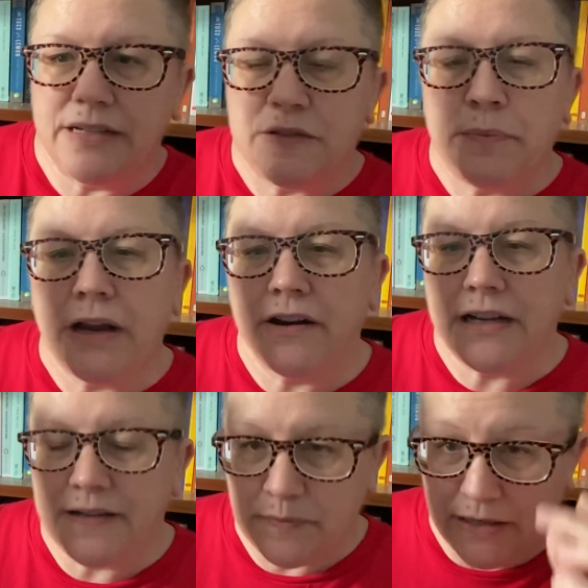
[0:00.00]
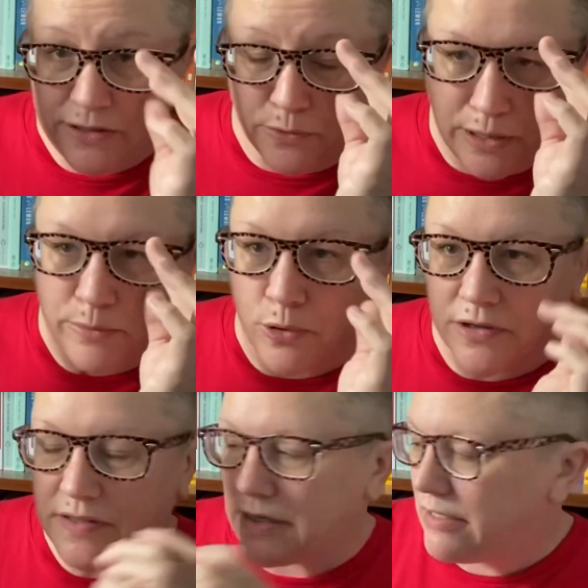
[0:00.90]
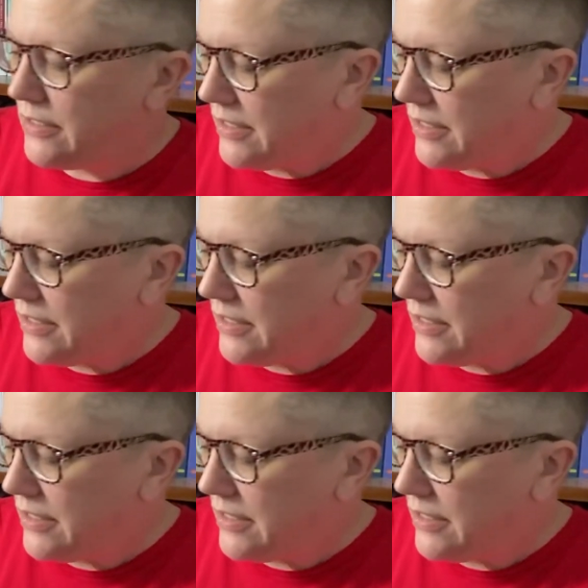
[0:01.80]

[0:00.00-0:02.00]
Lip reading: It's Paradise by Toni Morrison.